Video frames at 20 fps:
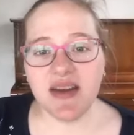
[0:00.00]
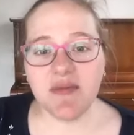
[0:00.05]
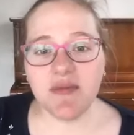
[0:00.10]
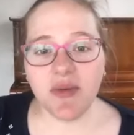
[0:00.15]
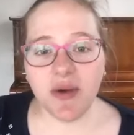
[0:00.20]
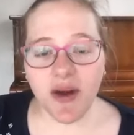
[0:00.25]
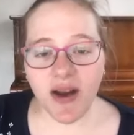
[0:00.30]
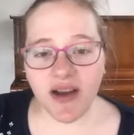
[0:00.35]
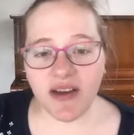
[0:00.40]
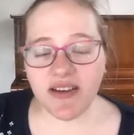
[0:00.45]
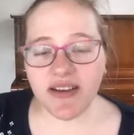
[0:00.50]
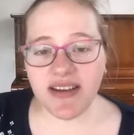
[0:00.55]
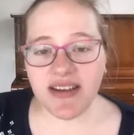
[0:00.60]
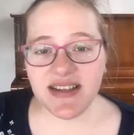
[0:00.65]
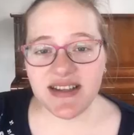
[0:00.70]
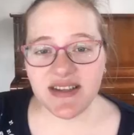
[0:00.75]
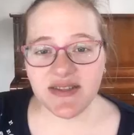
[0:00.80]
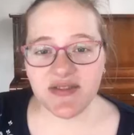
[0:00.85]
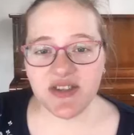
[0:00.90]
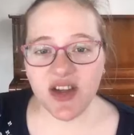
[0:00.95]

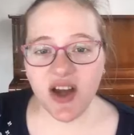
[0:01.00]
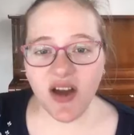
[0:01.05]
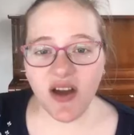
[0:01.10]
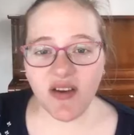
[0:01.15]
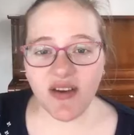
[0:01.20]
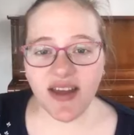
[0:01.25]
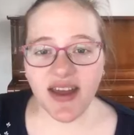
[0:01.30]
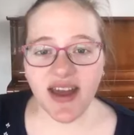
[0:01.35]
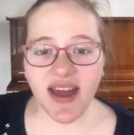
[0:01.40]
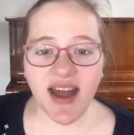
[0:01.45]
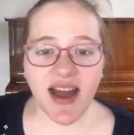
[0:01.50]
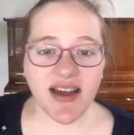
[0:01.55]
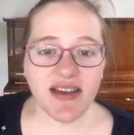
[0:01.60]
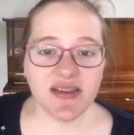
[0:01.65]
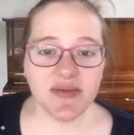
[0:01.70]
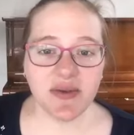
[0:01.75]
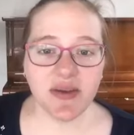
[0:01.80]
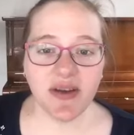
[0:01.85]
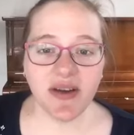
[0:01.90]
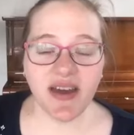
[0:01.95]
priorities of childcare,
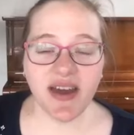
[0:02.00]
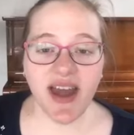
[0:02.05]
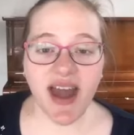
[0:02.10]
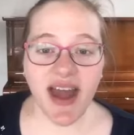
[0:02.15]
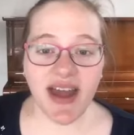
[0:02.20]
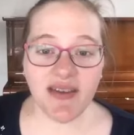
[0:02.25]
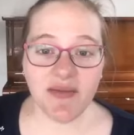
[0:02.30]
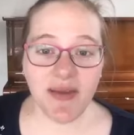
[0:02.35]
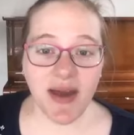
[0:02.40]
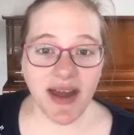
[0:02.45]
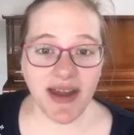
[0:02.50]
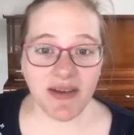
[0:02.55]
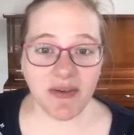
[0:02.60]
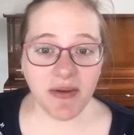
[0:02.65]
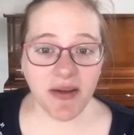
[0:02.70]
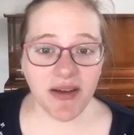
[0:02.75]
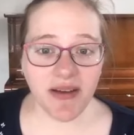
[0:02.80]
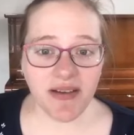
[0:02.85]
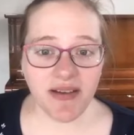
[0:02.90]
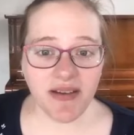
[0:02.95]
housework and paid
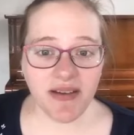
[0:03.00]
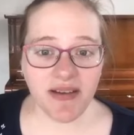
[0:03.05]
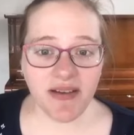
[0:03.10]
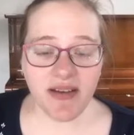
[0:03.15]
work.